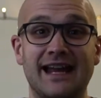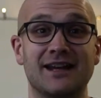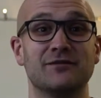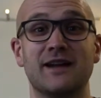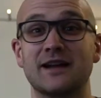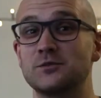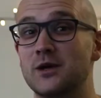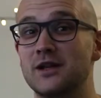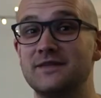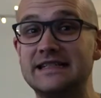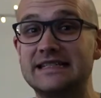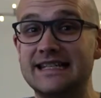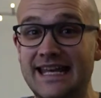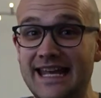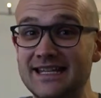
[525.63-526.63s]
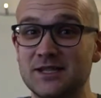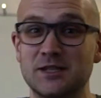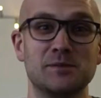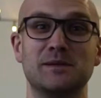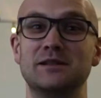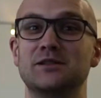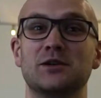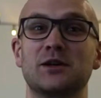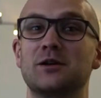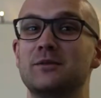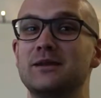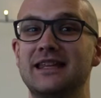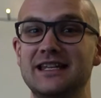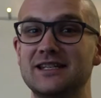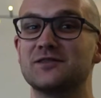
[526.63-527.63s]
And in fact, one of his kids has been doing it
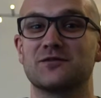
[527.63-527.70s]
with his